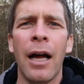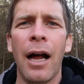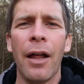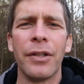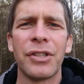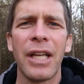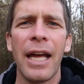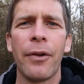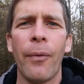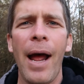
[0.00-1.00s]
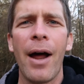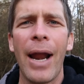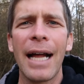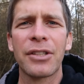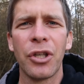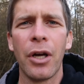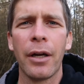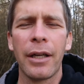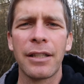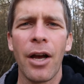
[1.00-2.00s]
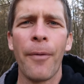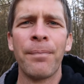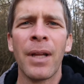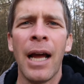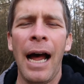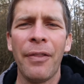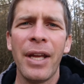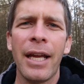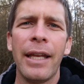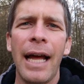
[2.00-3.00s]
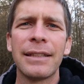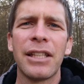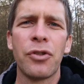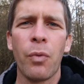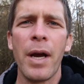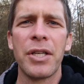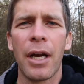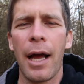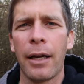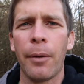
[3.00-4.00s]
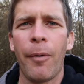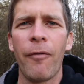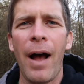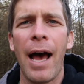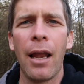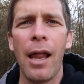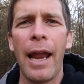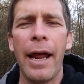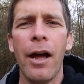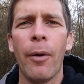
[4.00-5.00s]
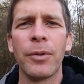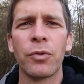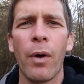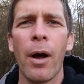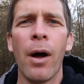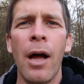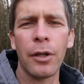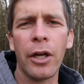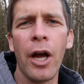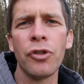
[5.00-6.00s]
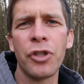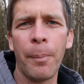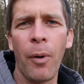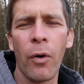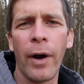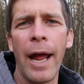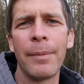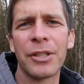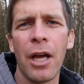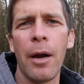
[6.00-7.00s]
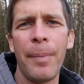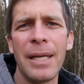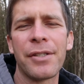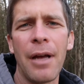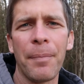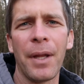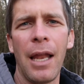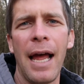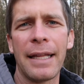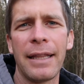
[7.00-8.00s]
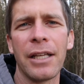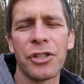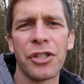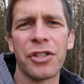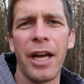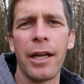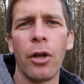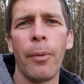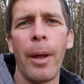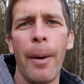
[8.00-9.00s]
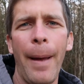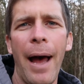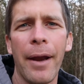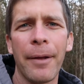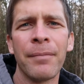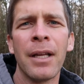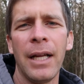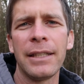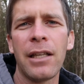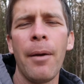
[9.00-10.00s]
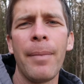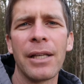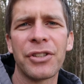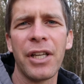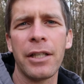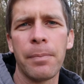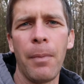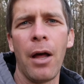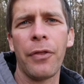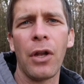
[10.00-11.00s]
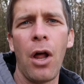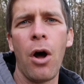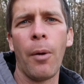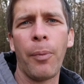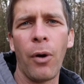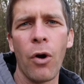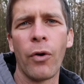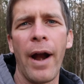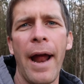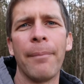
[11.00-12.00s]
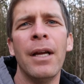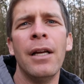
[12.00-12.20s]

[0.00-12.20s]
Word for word: uh, the, the route I took. So I think in that situation, I could provide a lot of help as well. The coaching program is gonna be something like this, just tell you a little bit about it. It's gonna be a six month long program.